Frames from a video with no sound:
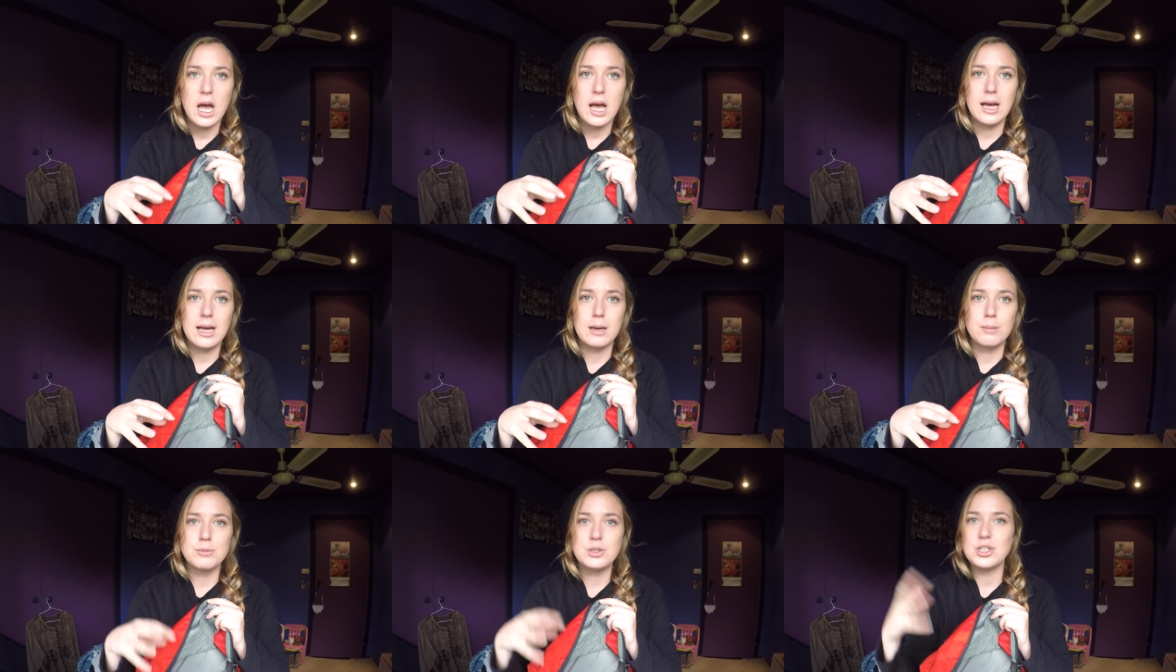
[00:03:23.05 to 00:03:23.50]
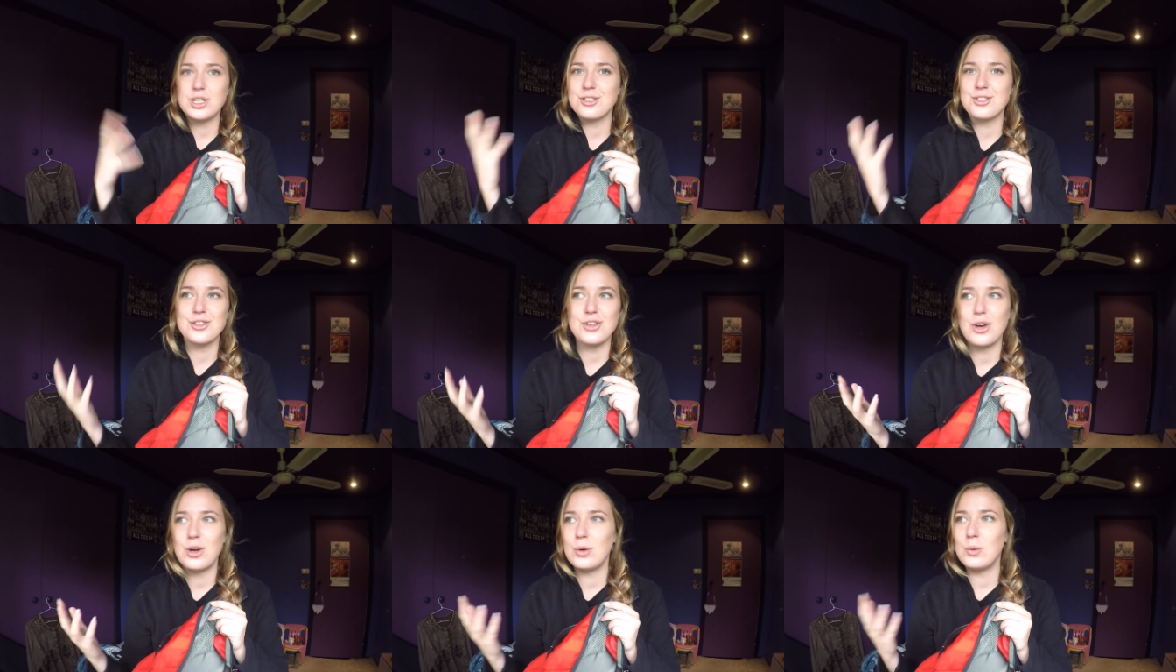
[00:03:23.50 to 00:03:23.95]
um,
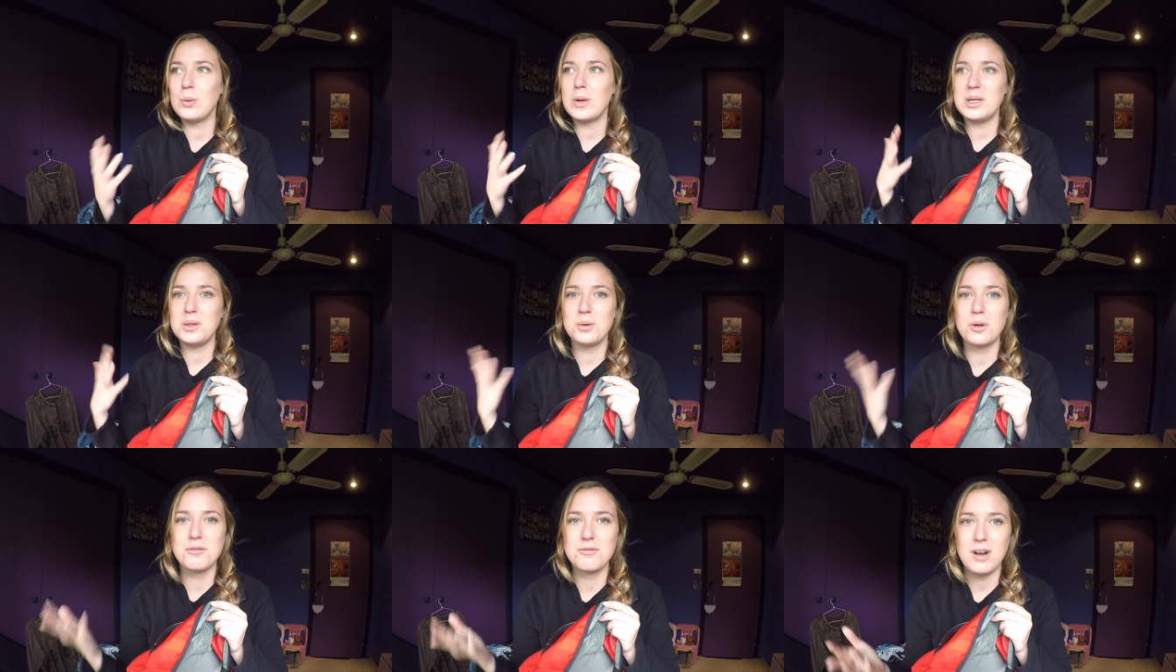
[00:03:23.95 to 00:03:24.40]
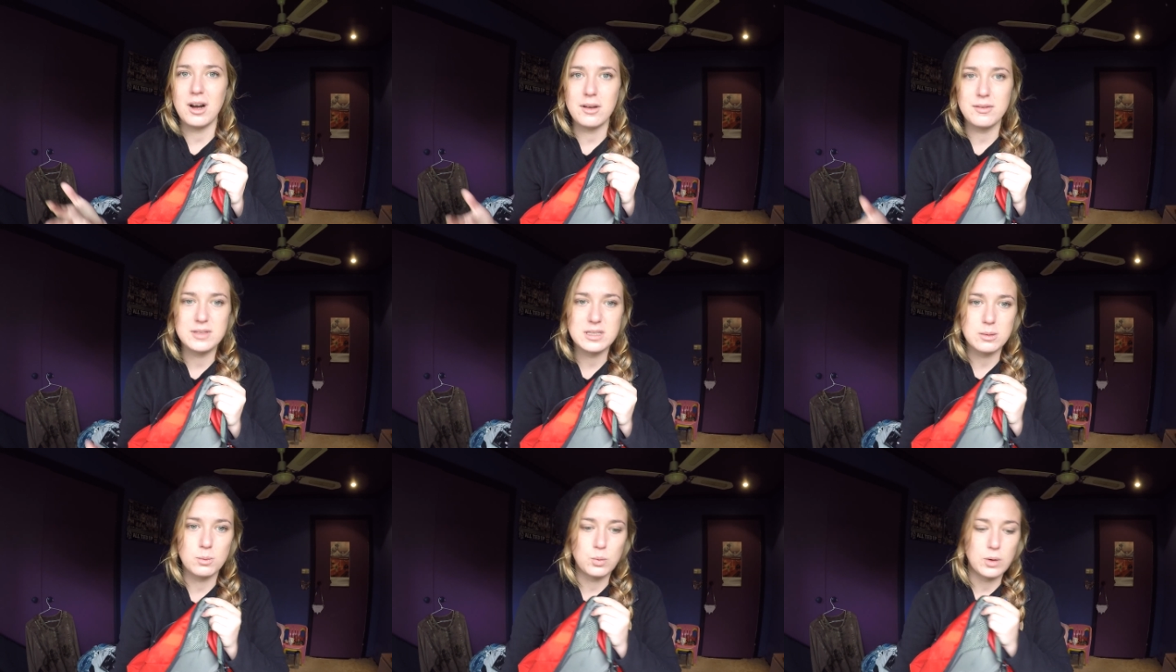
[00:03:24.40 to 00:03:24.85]
just so when you arrive
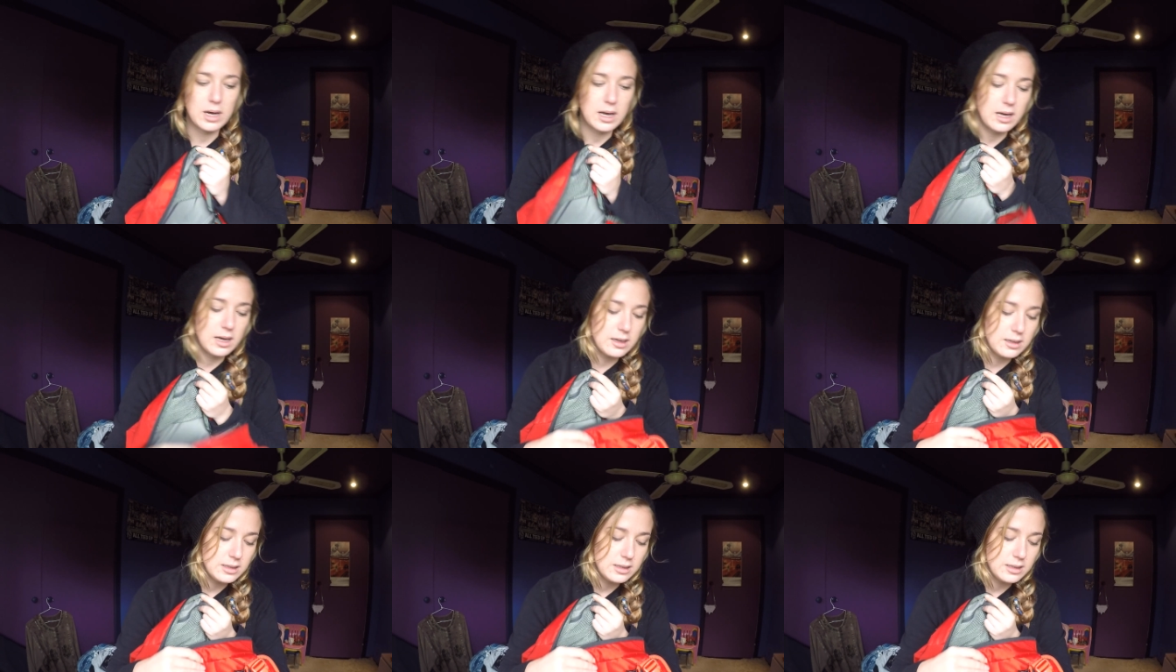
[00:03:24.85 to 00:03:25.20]
somewhere,